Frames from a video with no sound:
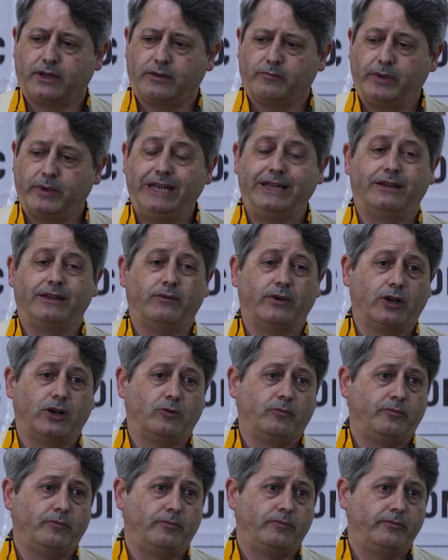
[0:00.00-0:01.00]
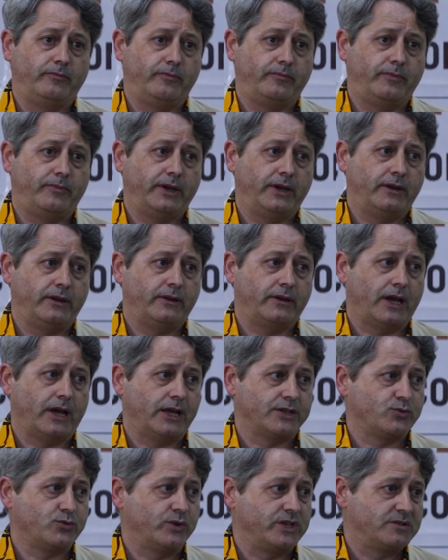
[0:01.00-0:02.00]
being developed
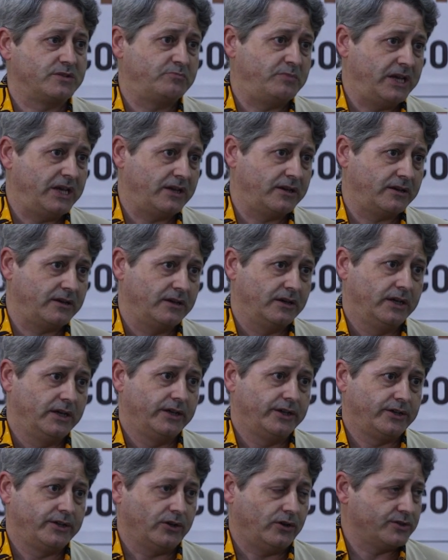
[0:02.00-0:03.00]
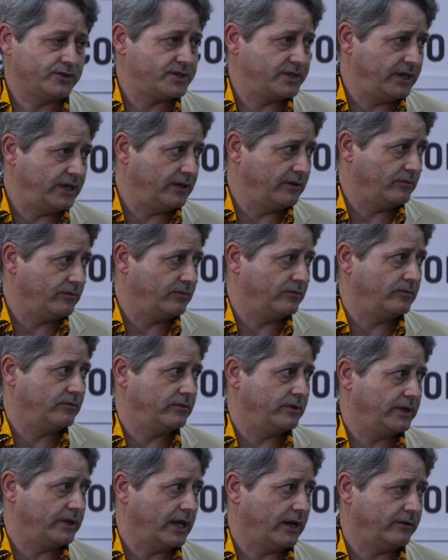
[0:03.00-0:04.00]
as we speak, so still
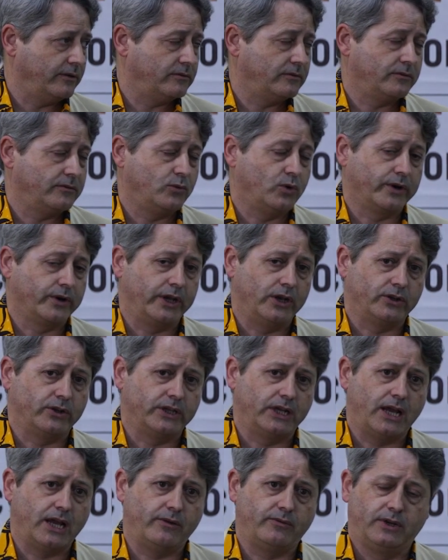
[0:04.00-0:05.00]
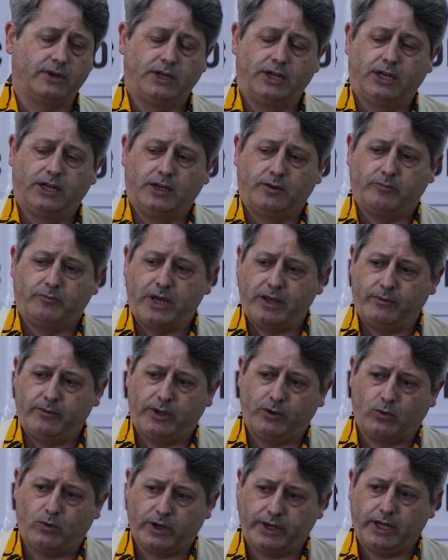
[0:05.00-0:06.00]
working on the lab.
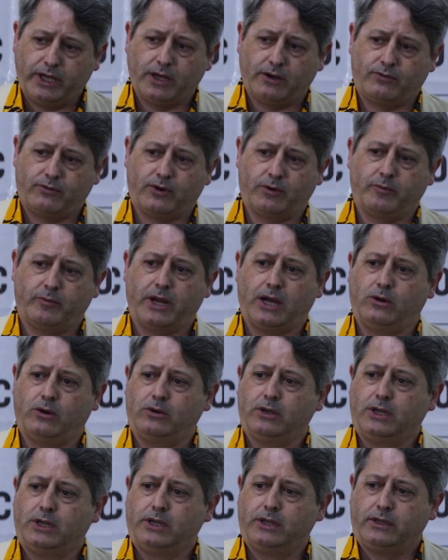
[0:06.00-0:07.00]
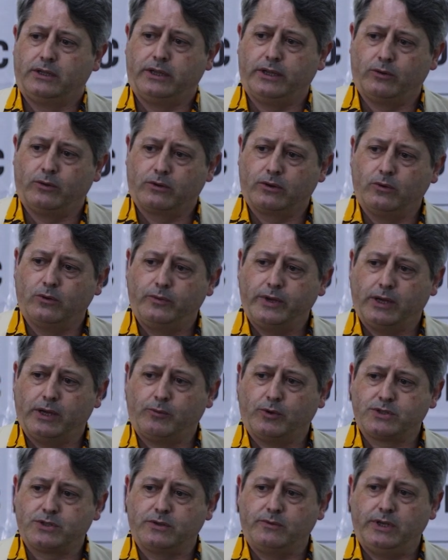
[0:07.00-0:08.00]
Maybe 1 year from now, there could be a
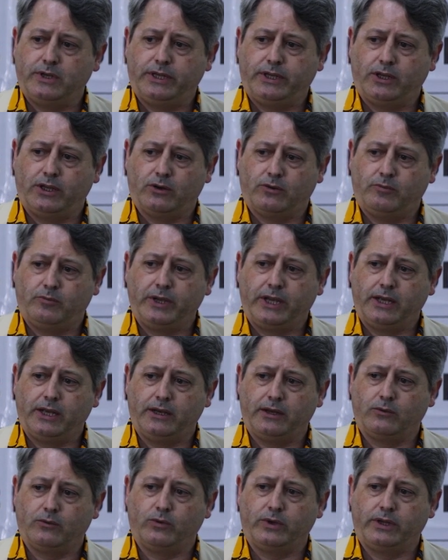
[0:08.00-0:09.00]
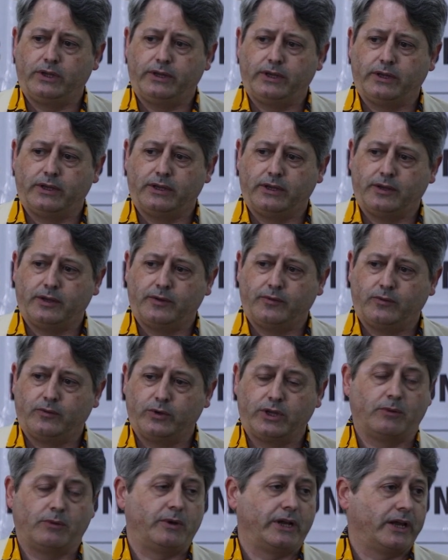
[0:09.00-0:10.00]
possibility of beginning with
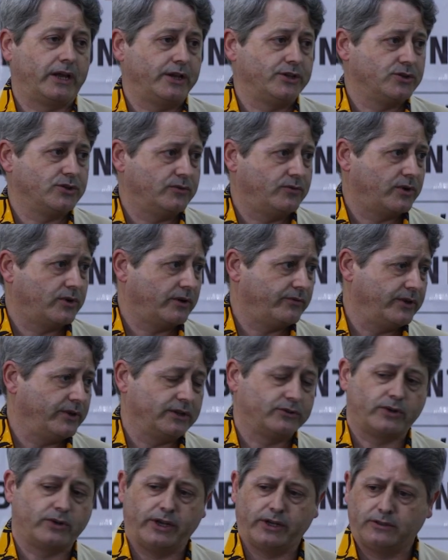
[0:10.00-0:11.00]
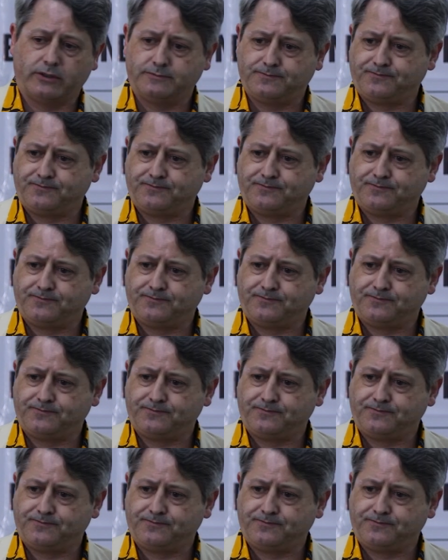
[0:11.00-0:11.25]
the application for a field trial.